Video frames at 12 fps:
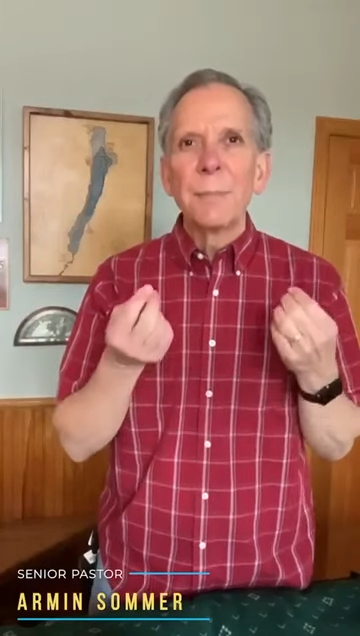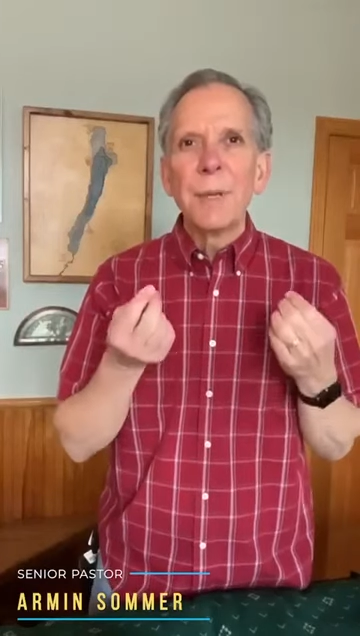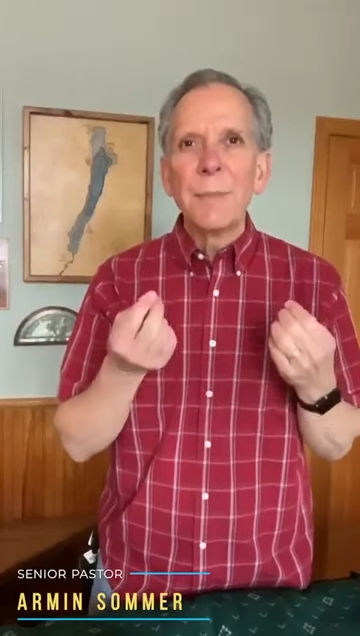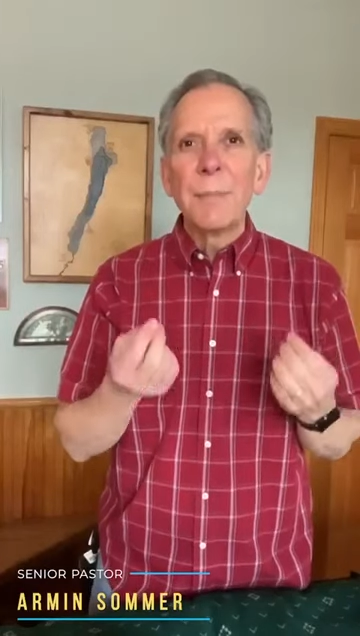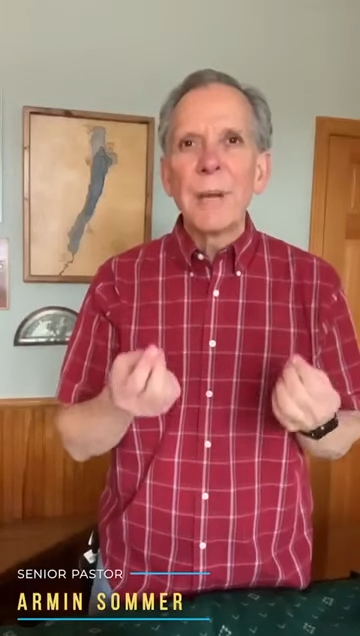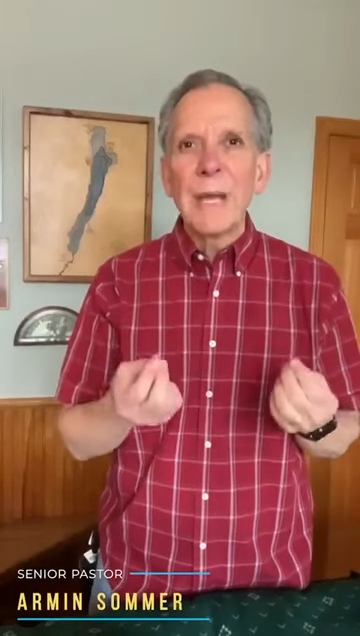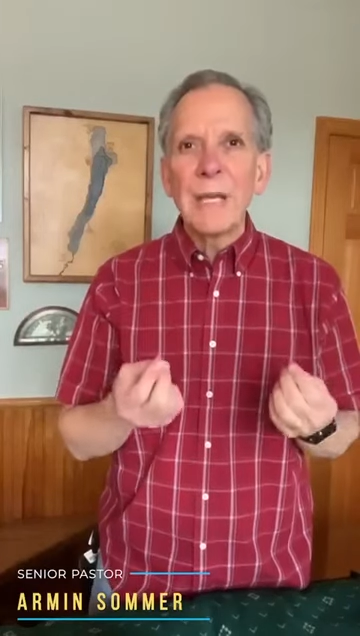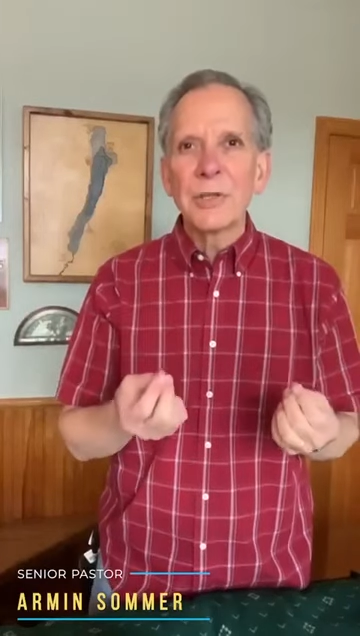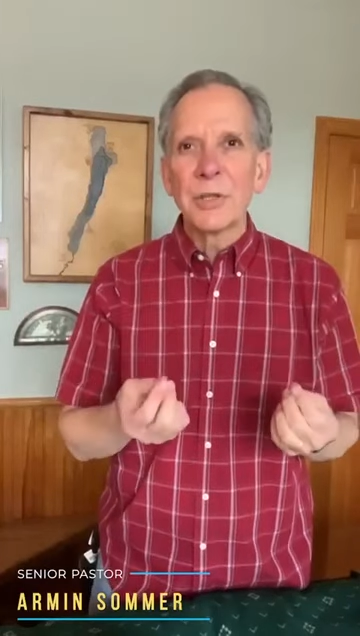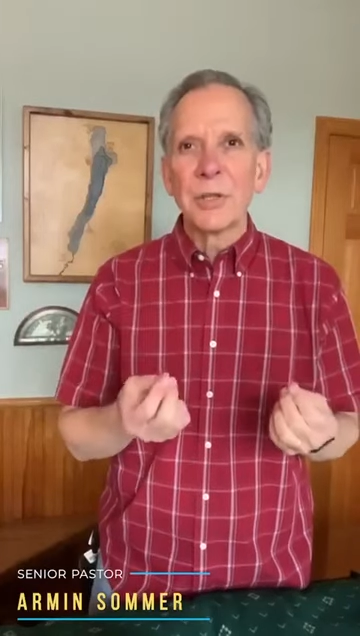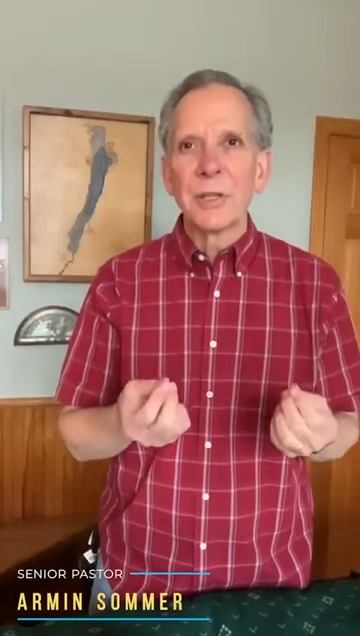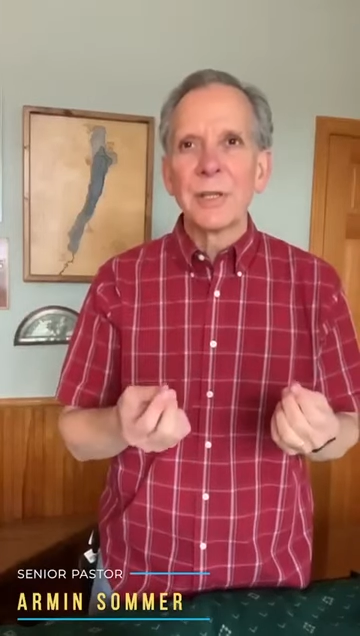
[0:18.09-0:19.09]
"Be
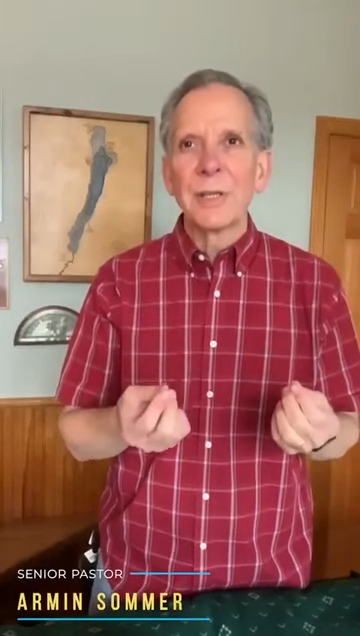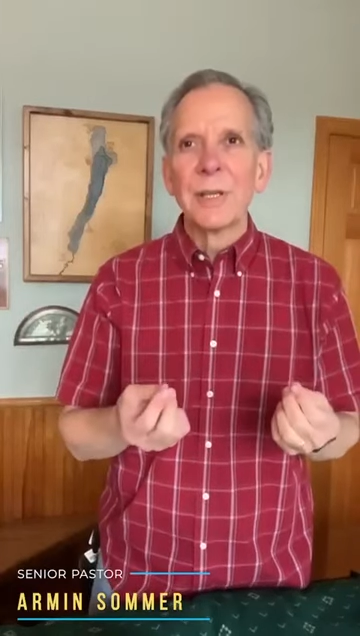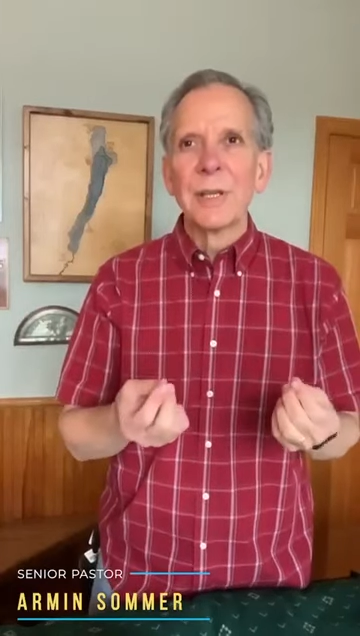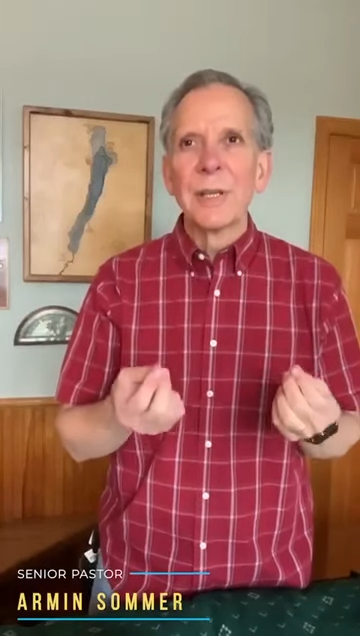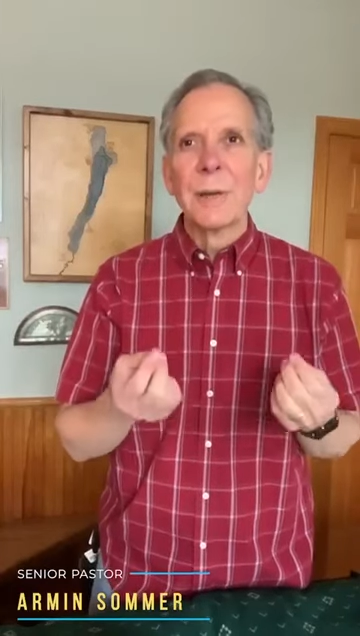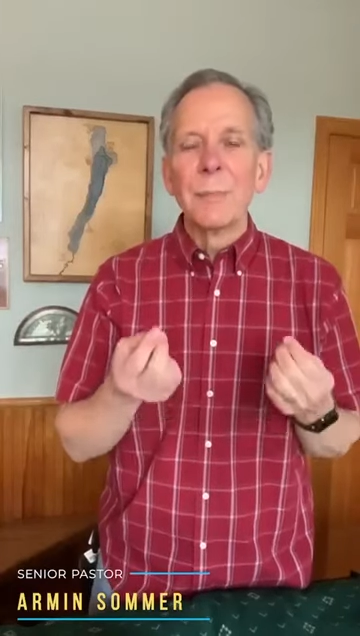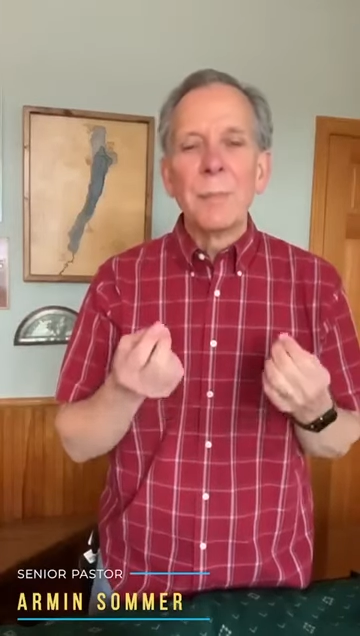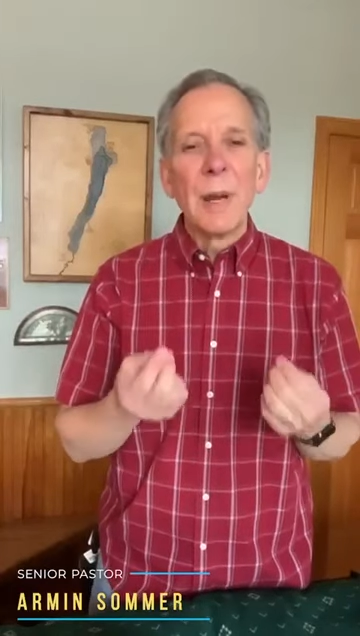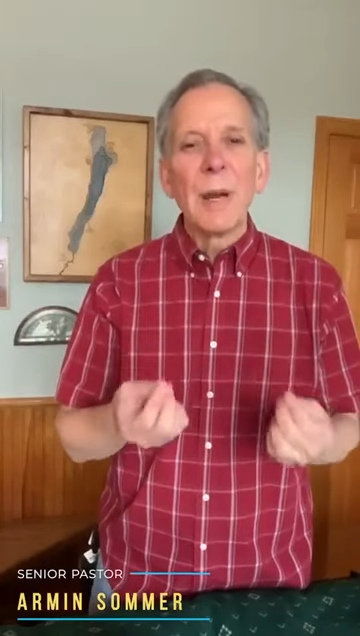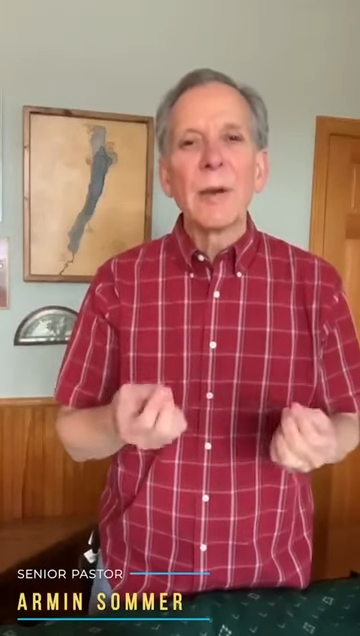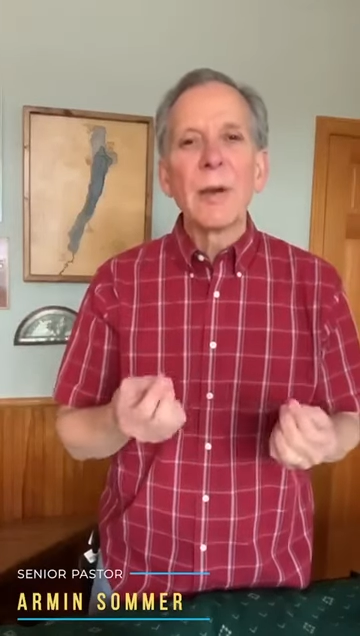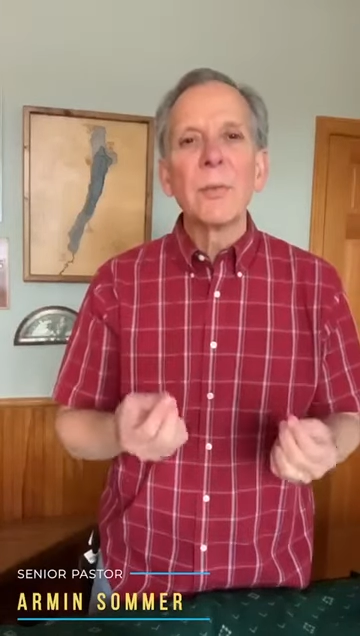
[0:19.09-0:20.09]
patient,
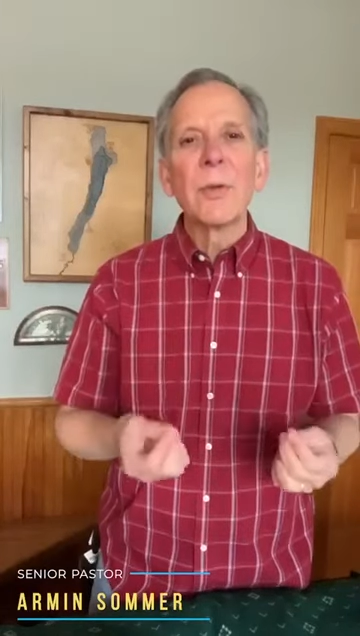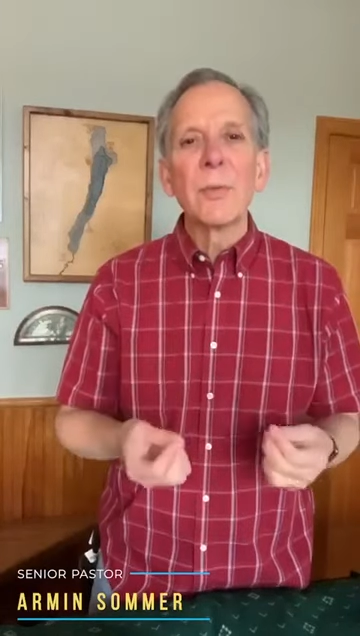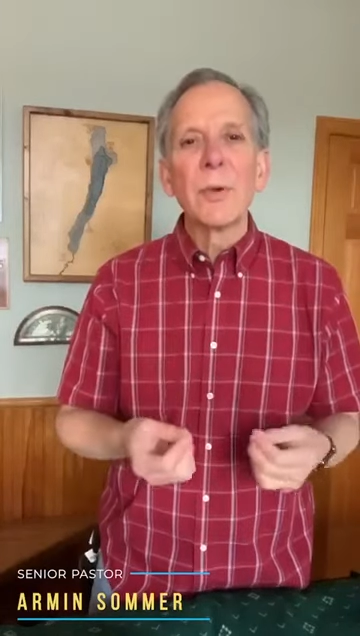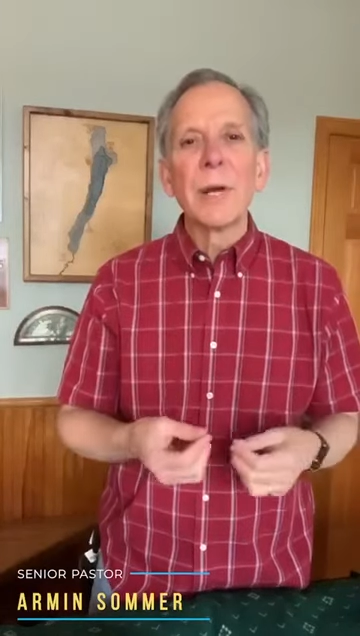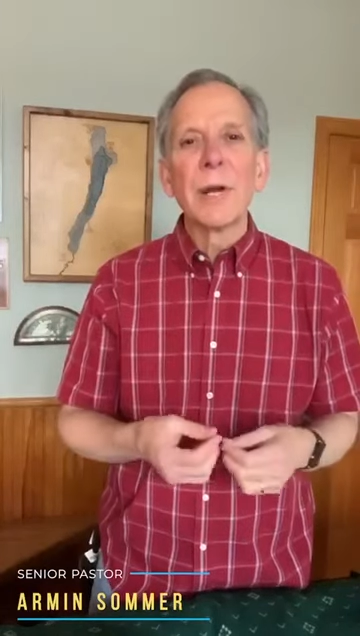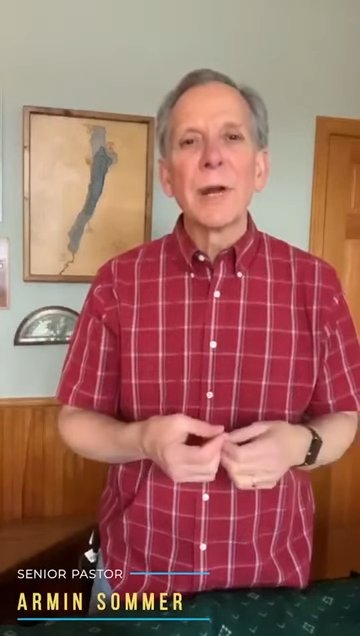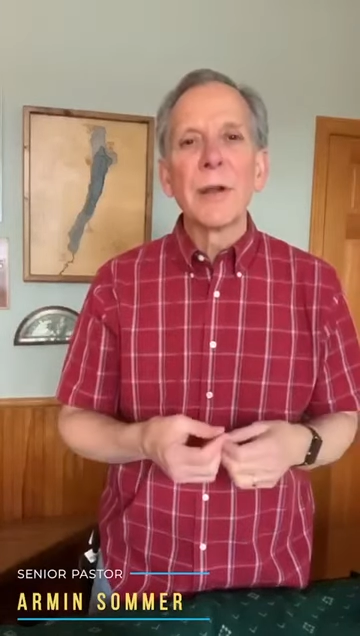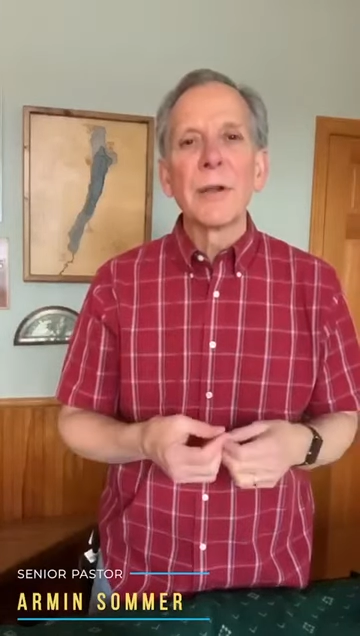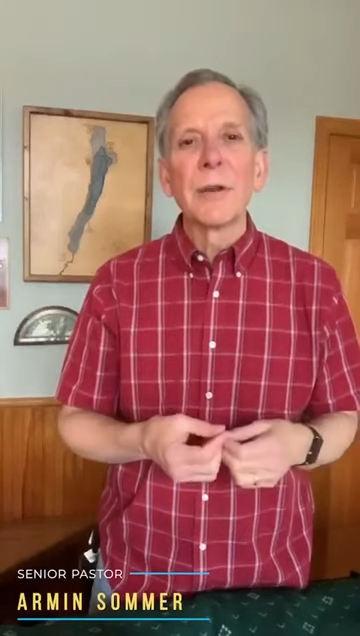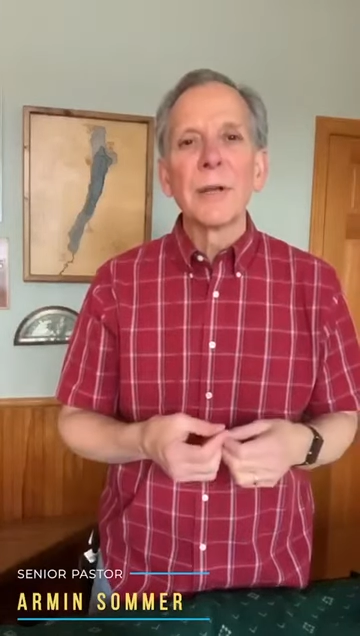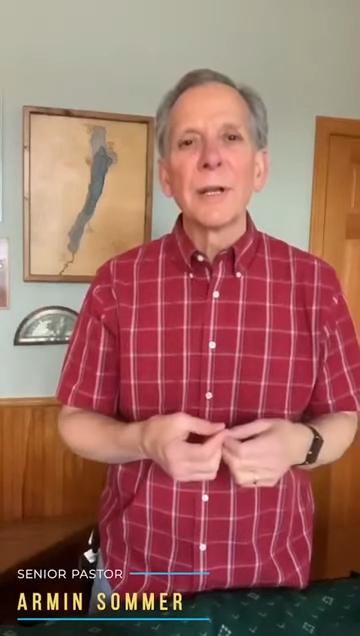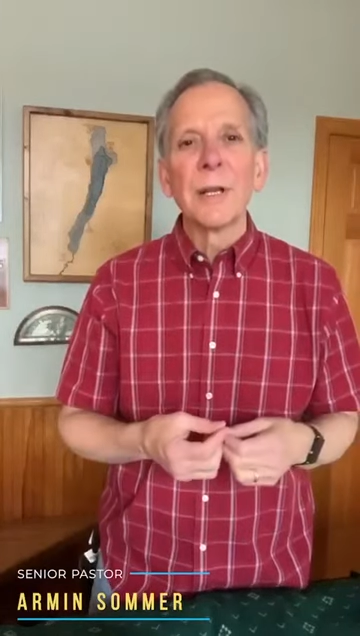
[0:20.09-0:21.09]
bearing with one
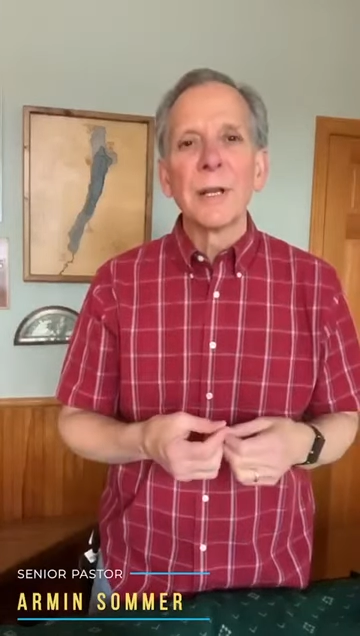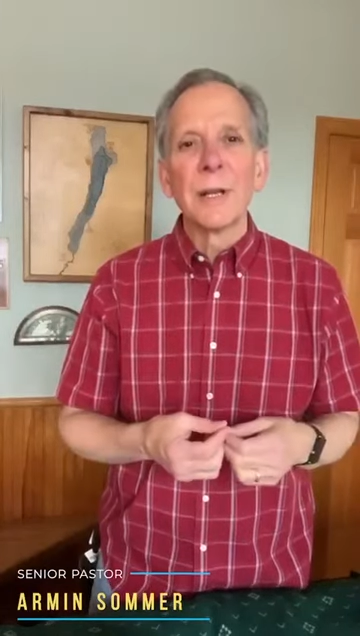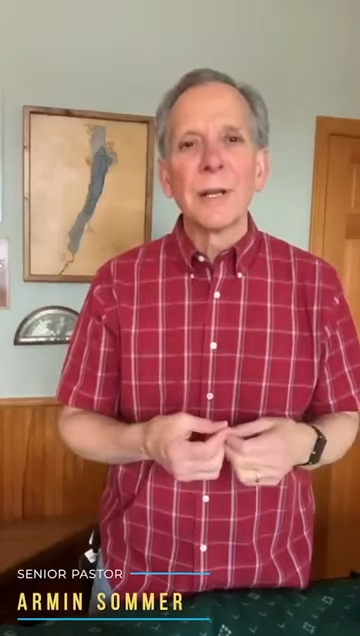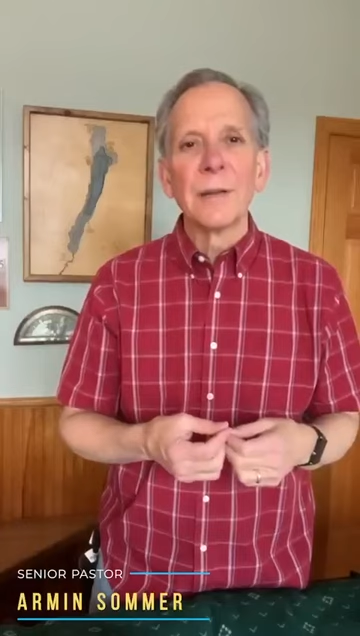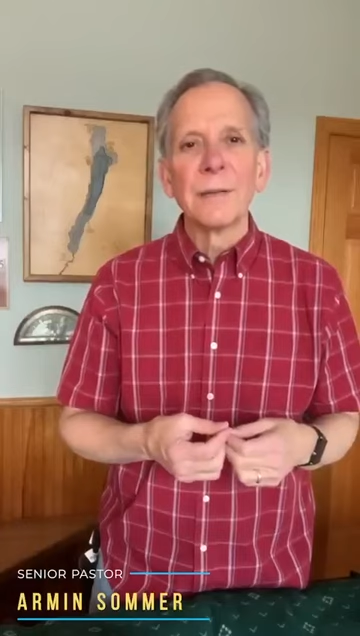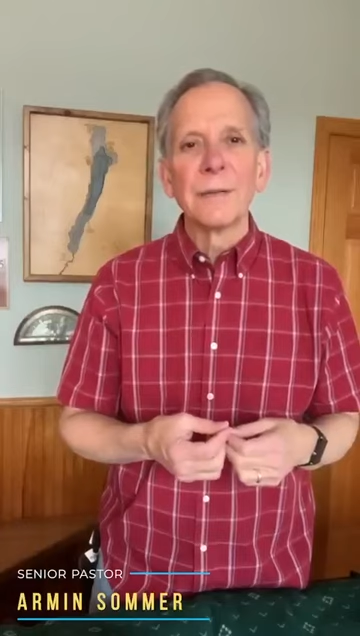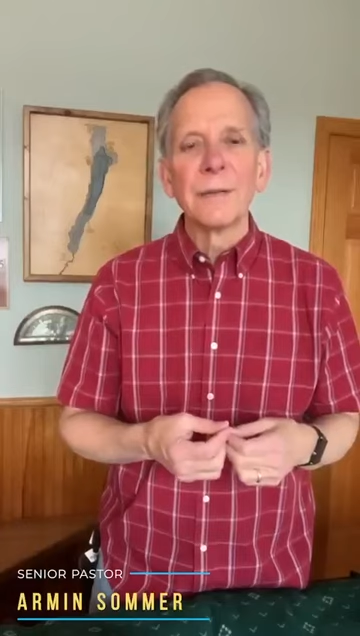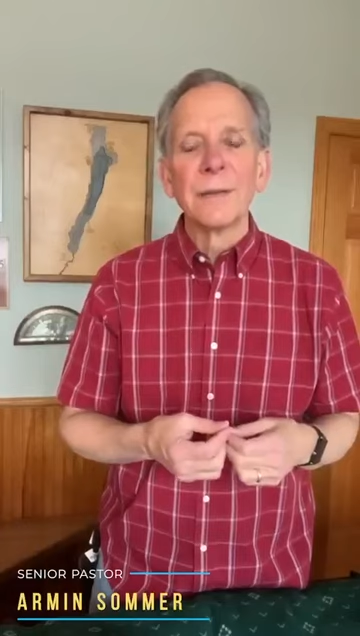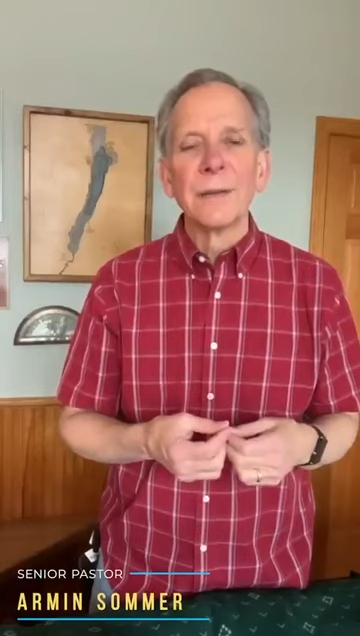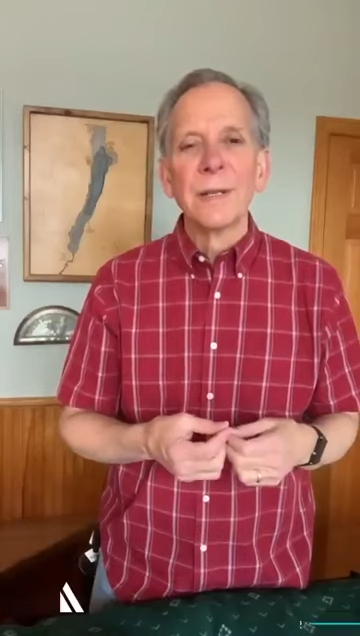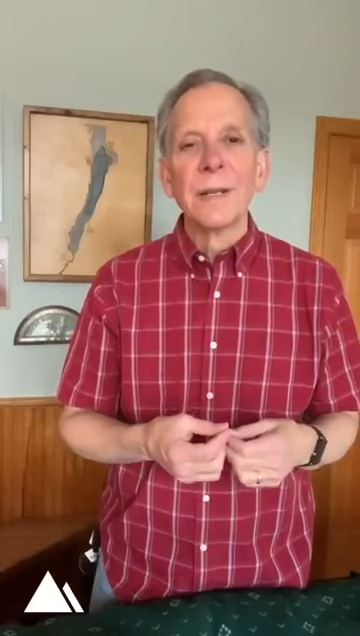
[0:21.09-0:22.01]
another in love."